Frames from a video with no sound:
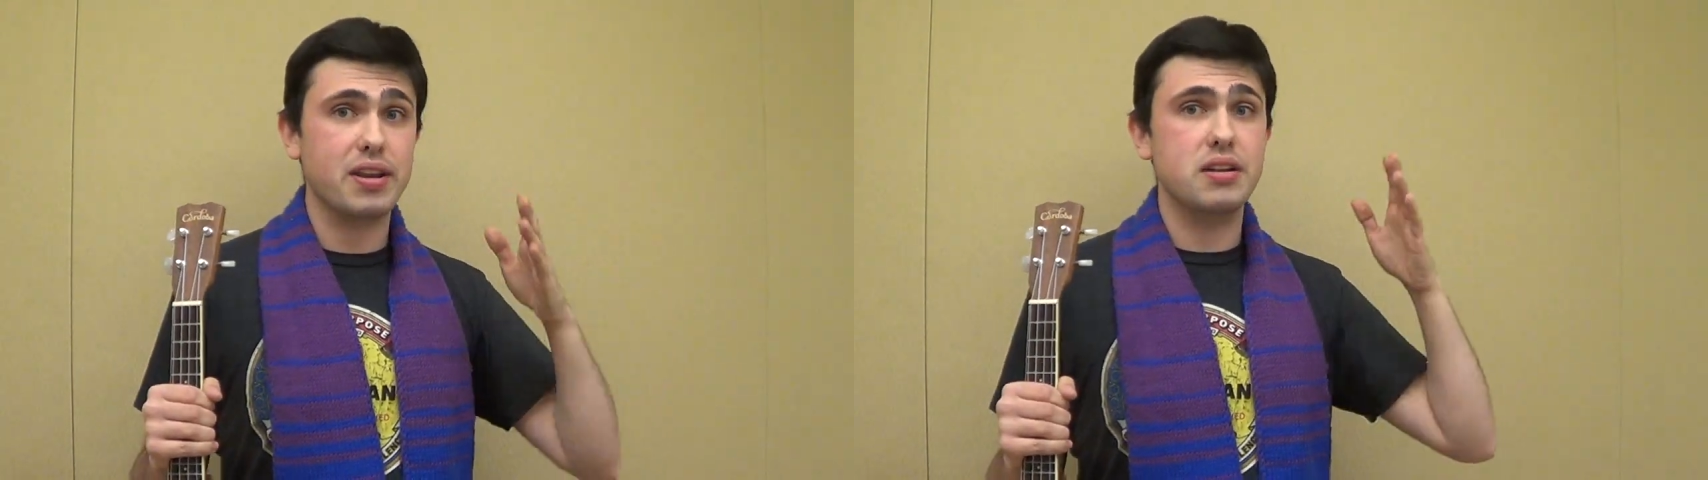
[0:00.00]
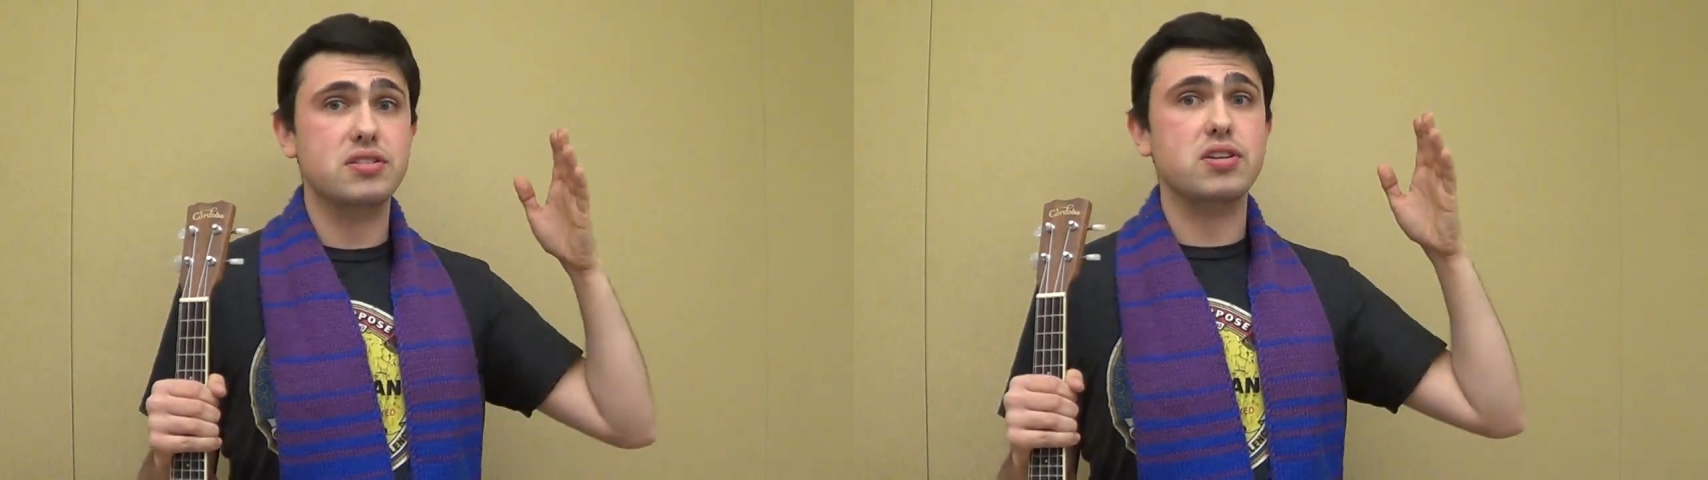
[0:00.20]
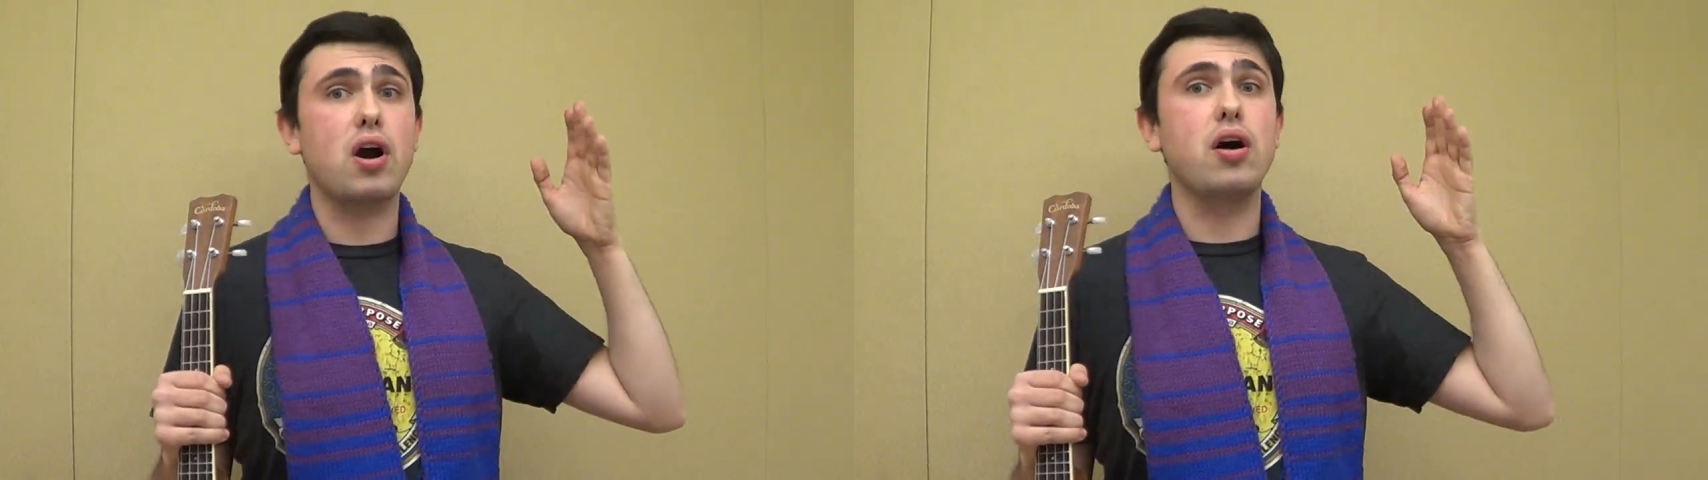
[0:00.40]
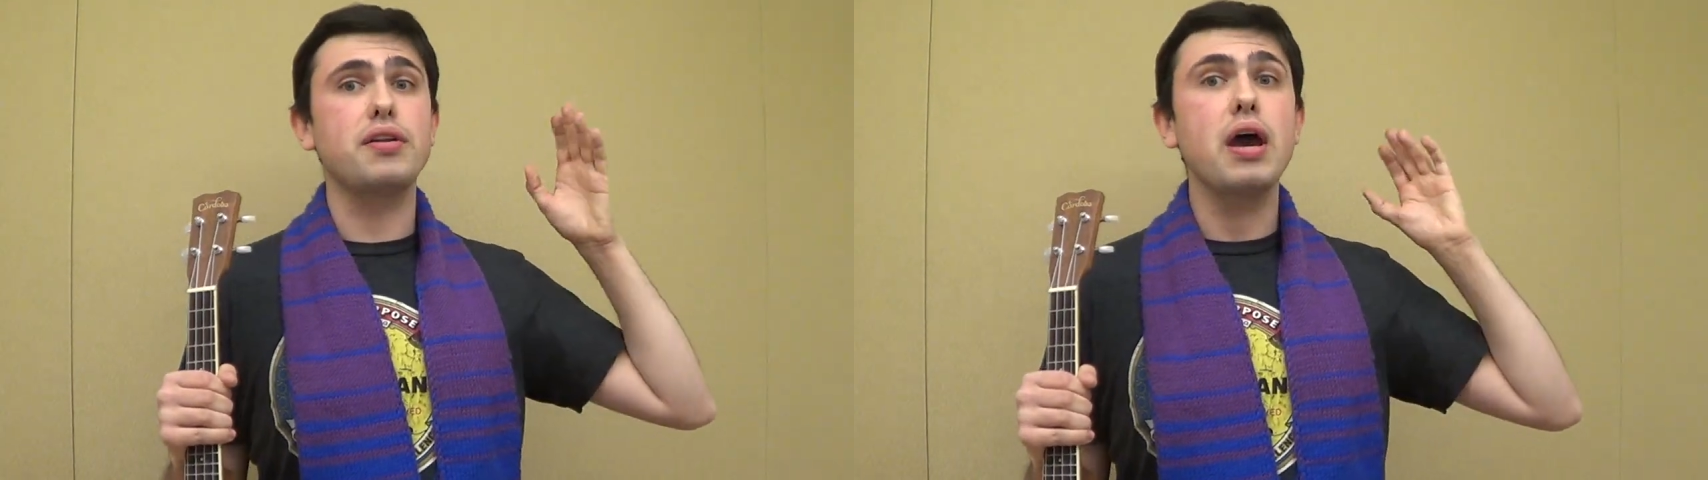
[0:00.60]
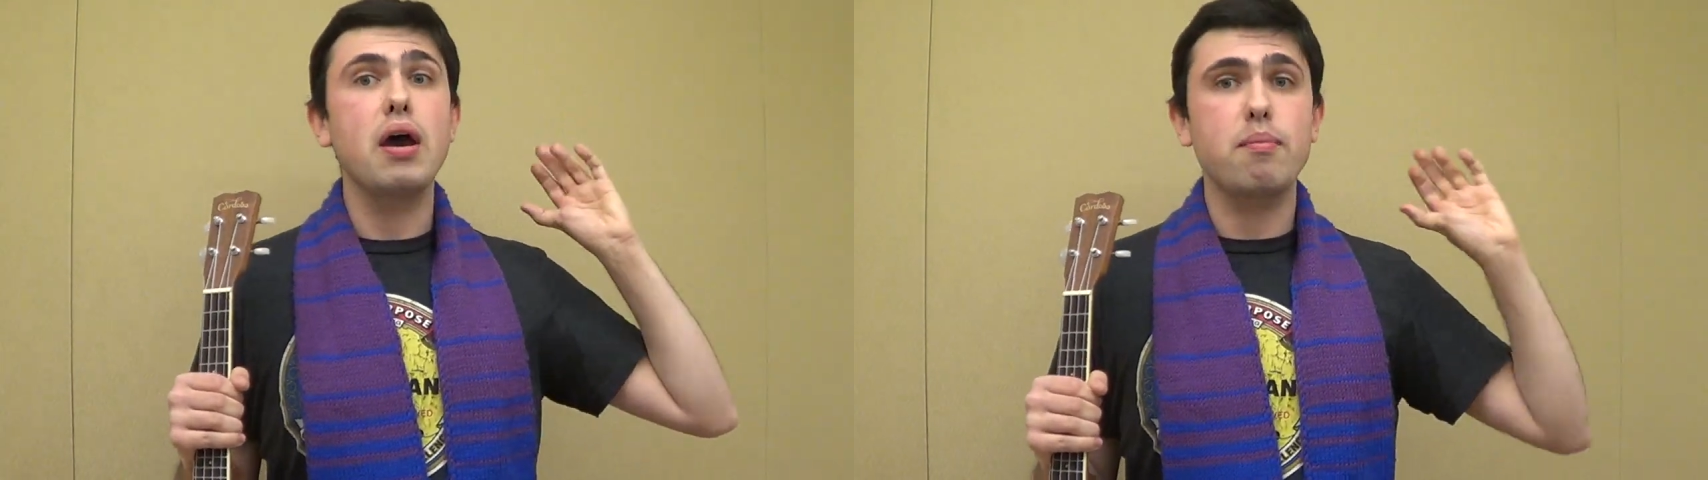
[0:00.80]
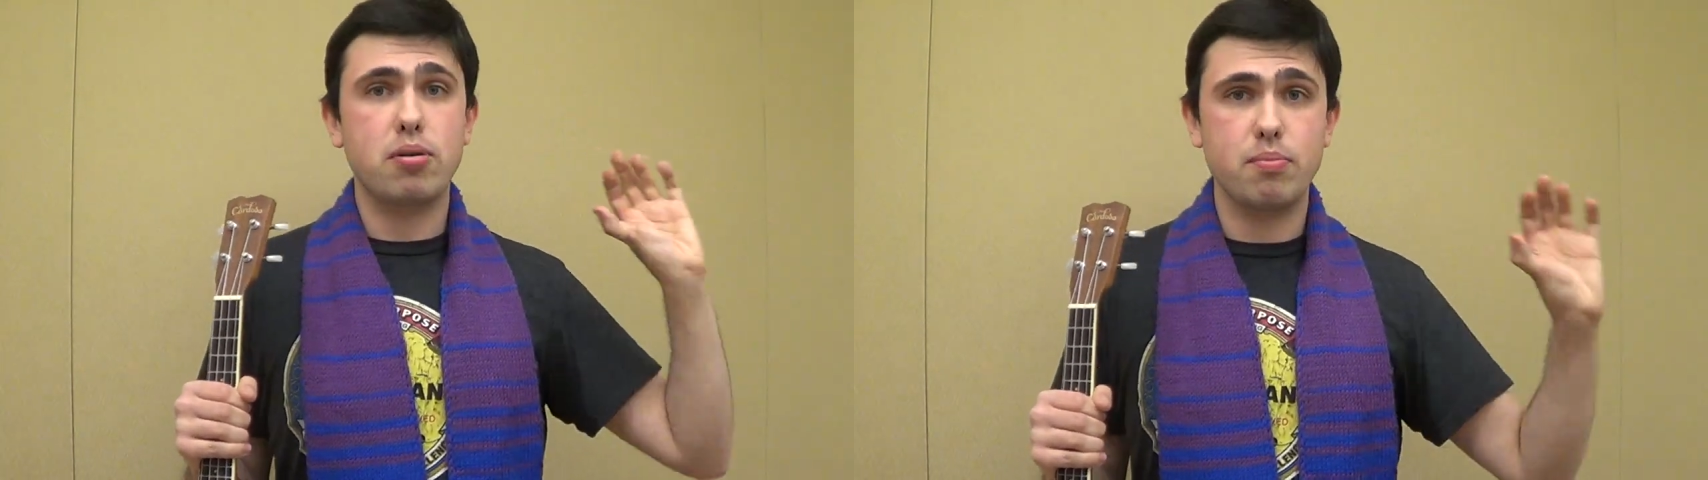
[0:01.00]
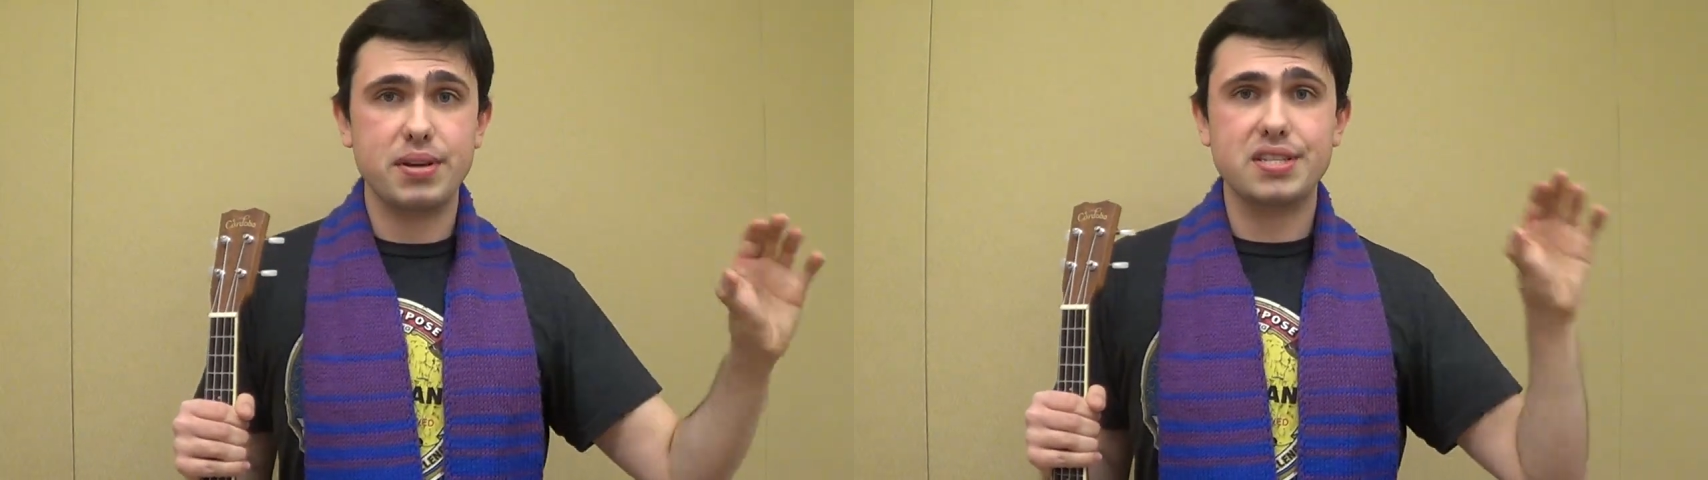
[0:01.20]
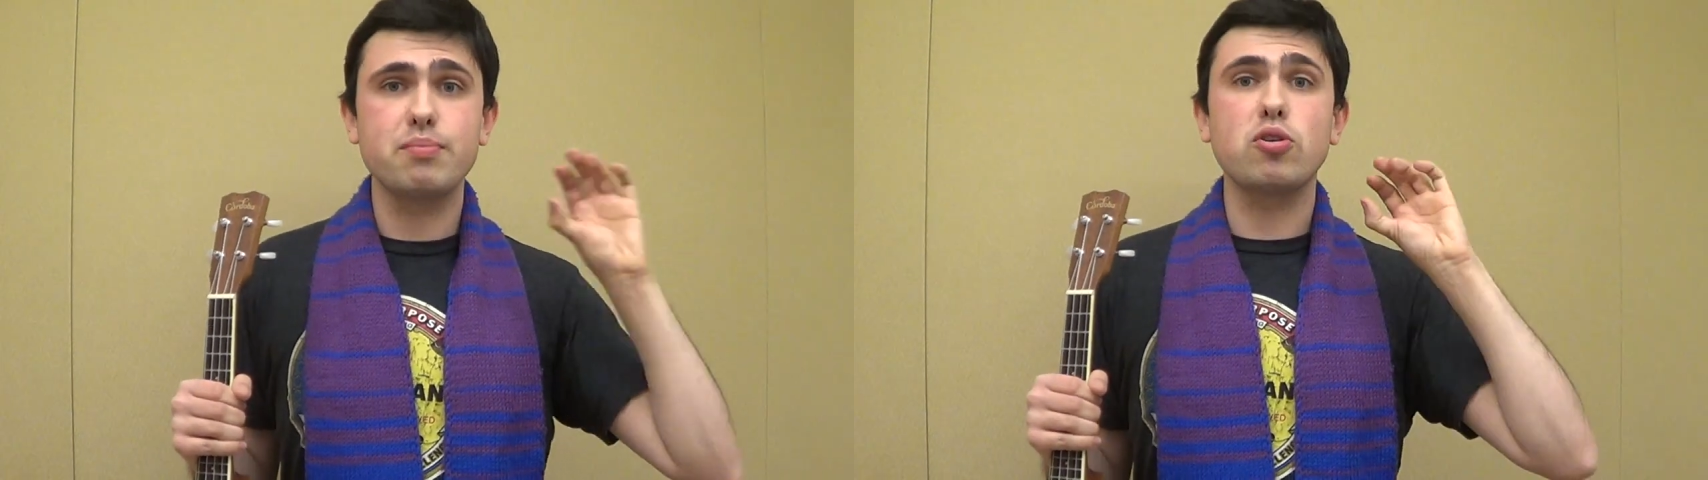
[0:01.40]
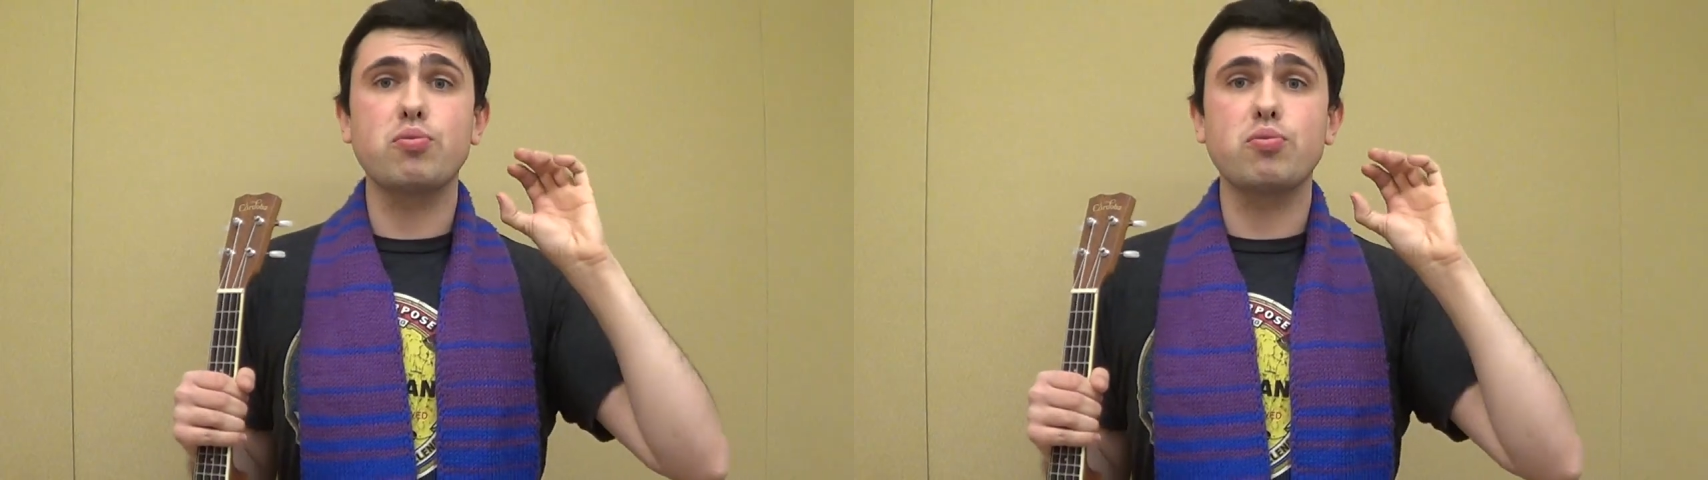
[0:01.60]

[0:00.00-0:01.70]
and it's called permissible